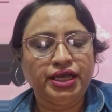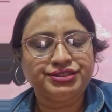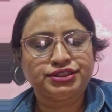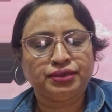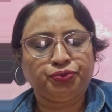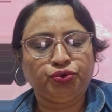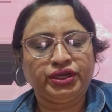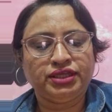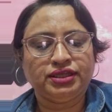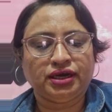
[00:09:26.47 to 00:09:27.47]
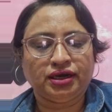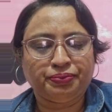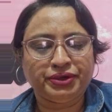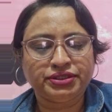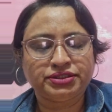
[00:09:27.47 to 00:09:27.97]
supporting the
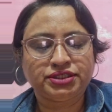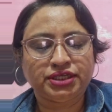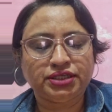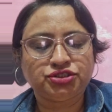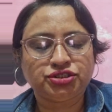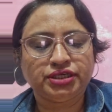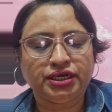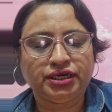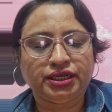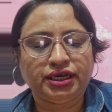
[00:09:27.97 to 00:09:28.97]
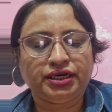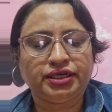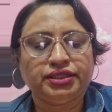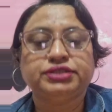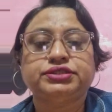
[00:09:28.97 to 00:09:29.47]
upper stage
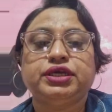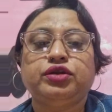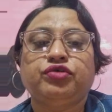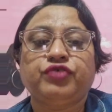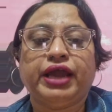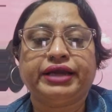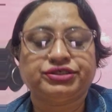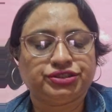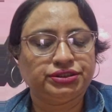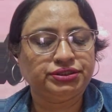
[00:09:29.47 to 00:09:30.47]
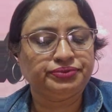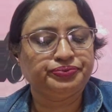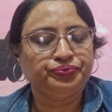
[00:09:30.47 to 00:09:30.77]
indicated the scene of action.